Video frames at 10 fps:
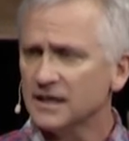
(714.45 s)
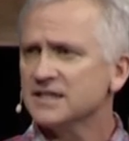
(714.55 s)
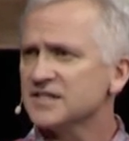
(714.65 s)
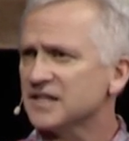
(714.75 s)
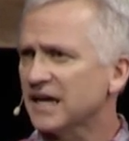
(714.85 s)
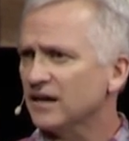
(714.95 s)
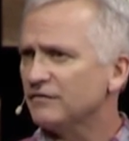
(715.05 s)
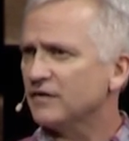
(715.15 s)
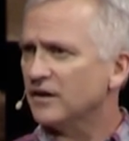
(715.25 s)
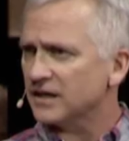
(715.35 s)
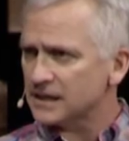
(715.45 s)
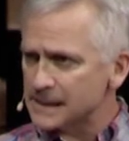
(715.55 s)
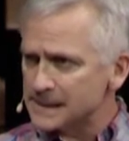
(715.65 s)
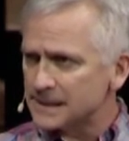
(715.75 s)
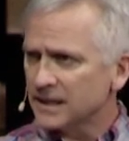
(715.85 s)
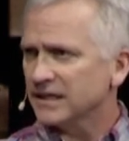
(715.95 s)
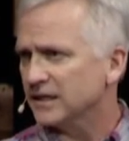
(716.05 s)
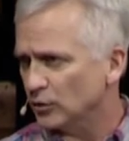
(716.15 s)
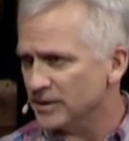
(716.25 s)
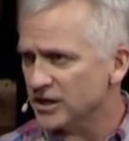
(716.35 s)
sign off on it, and
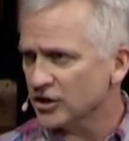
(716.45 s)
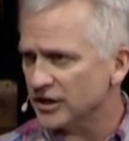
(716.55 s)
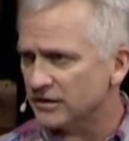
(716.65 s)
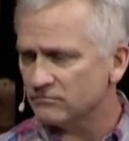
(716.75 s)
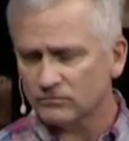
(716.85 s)
it'll be good.